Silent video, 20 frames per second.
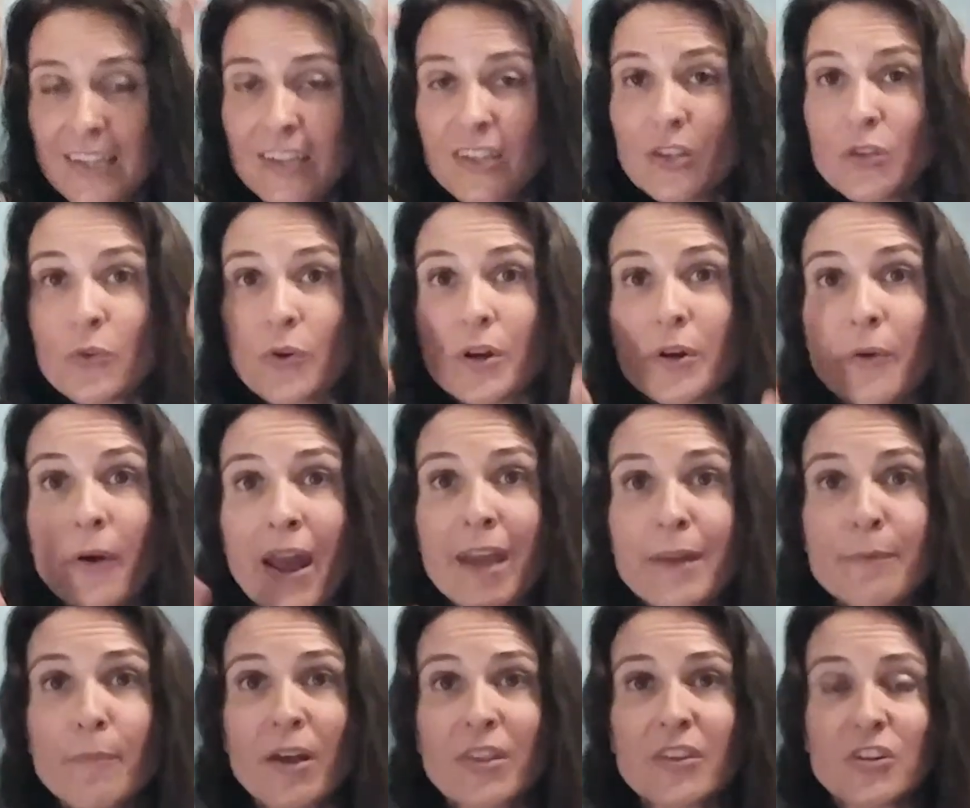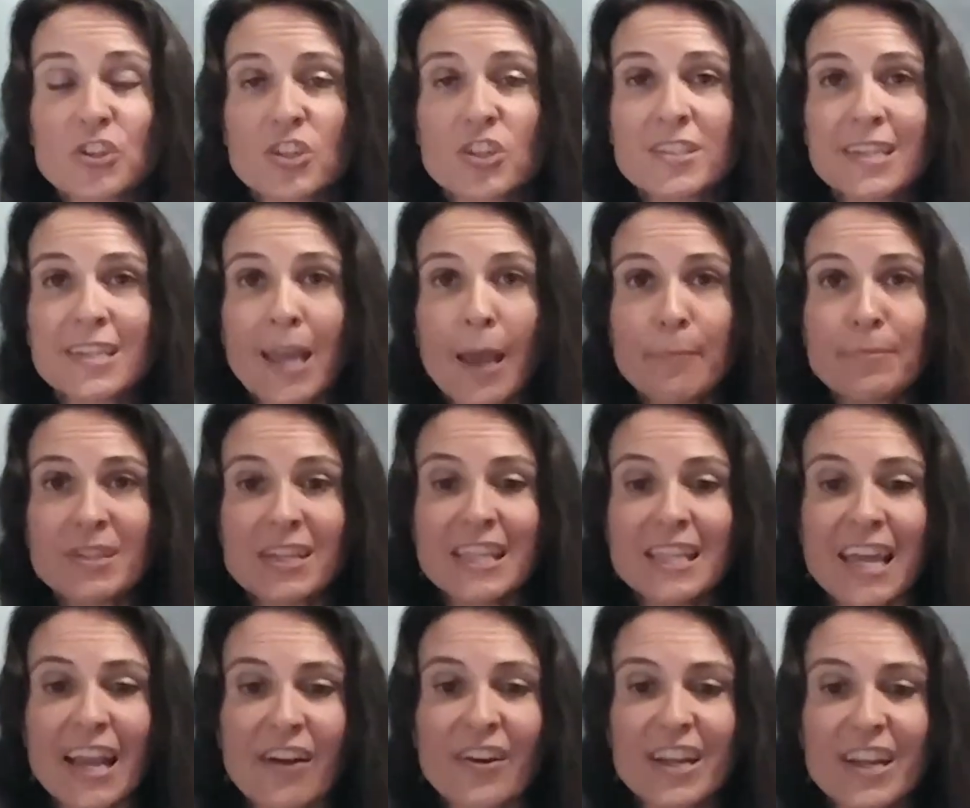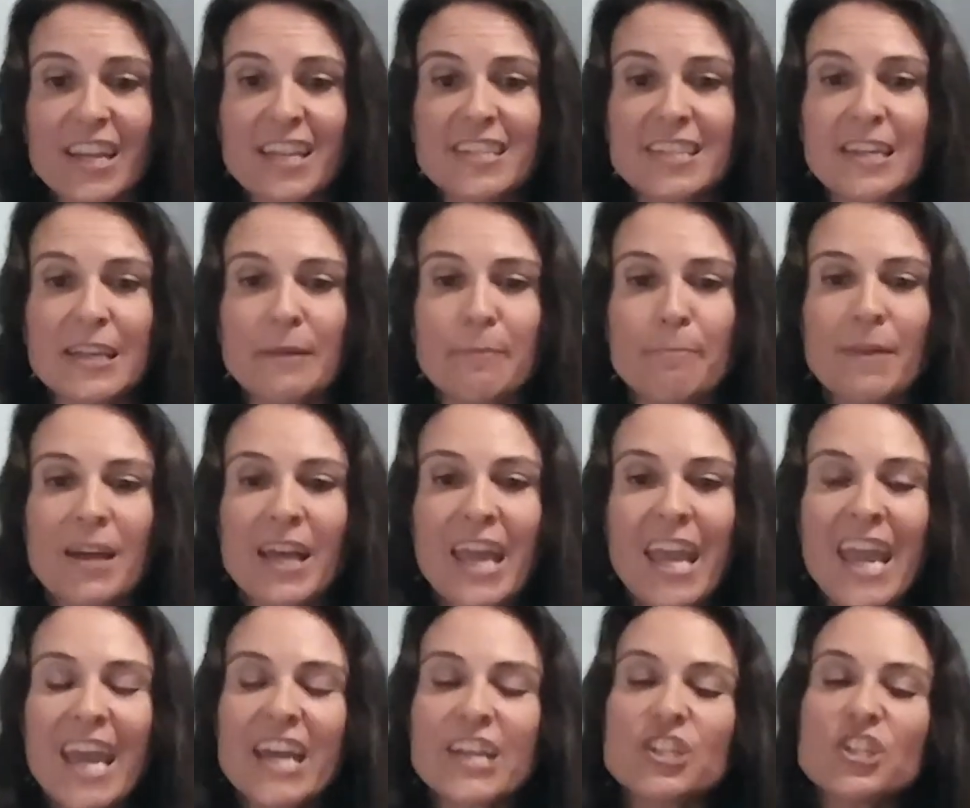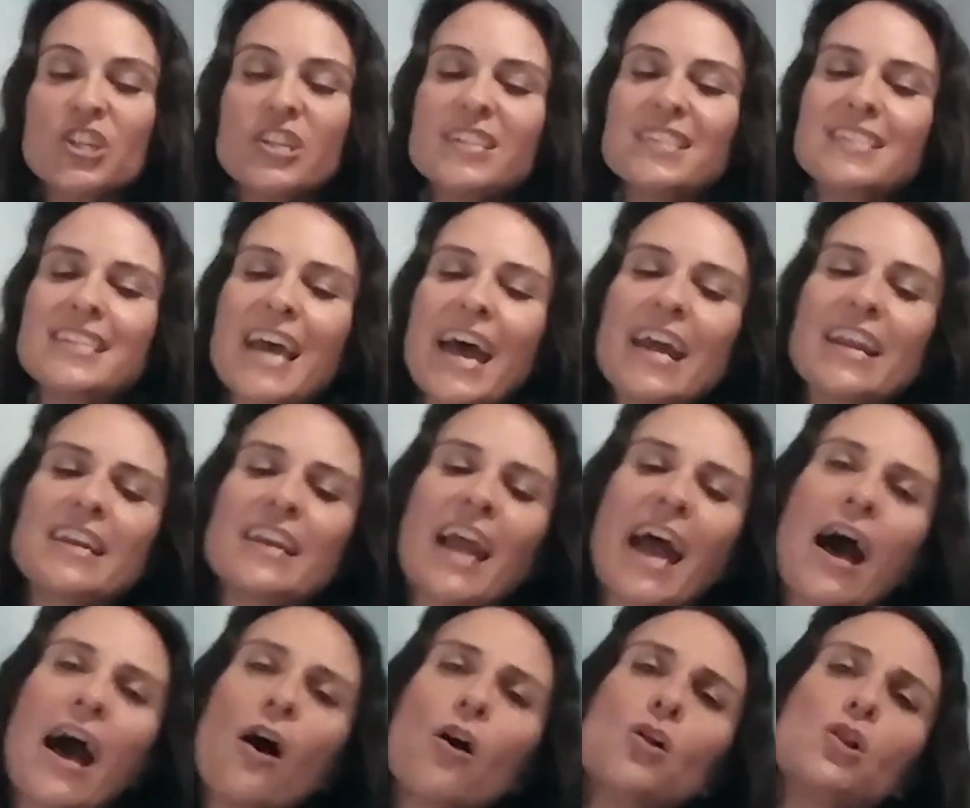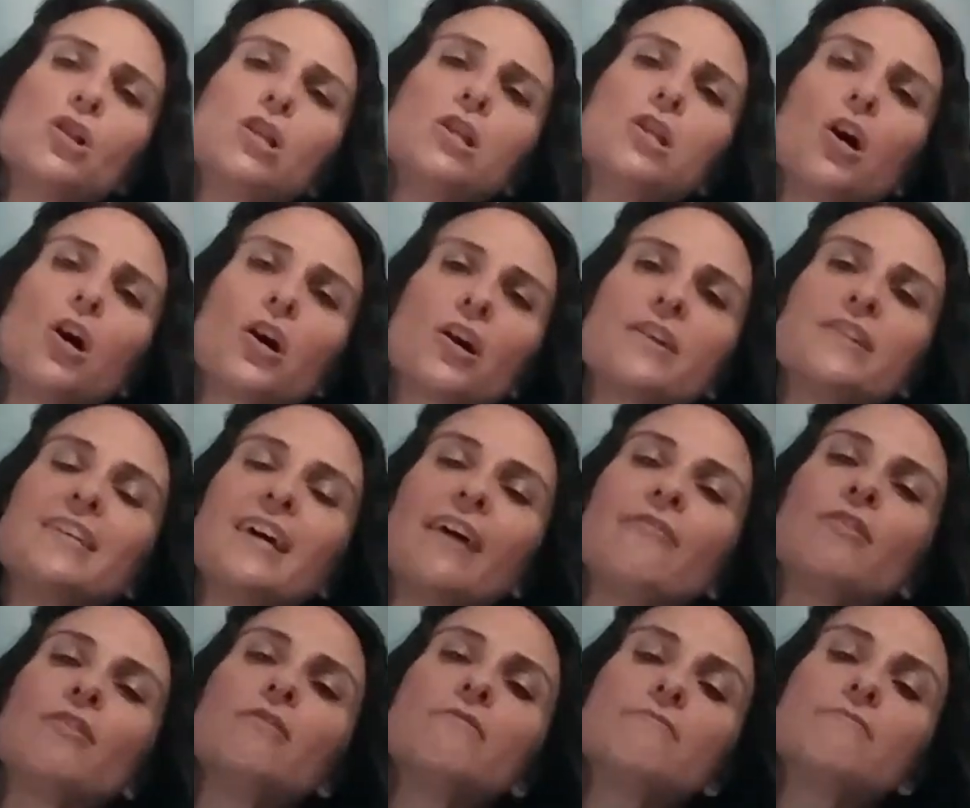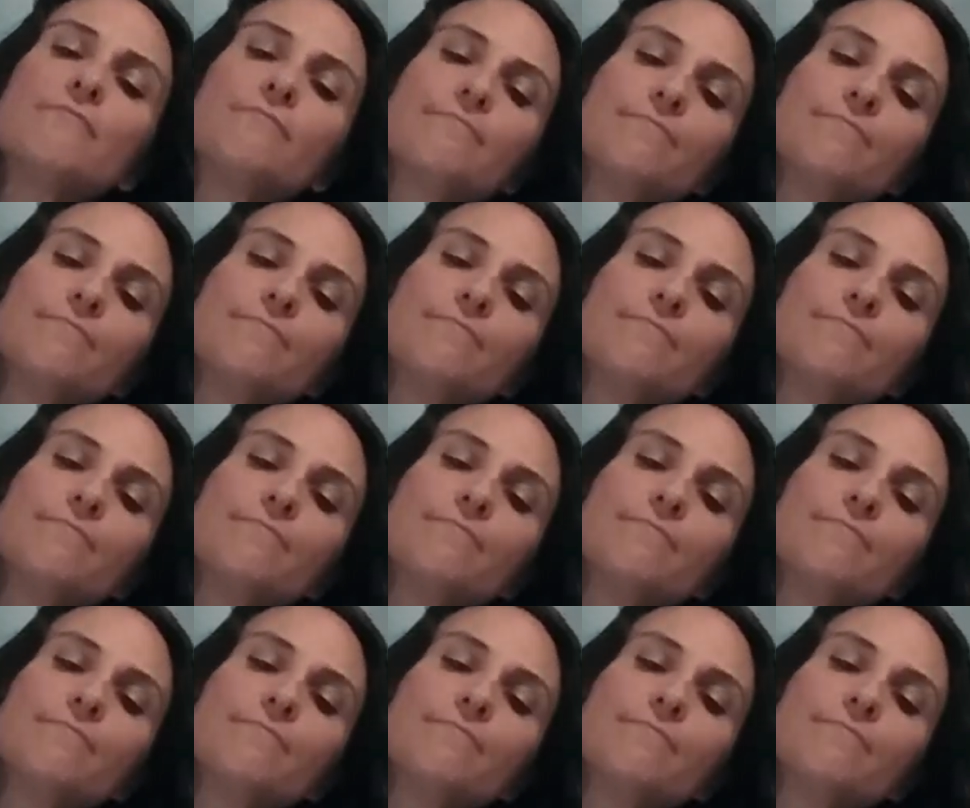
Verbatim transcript: Your grandmother just kept glaring at him, and she said, Now look, devil.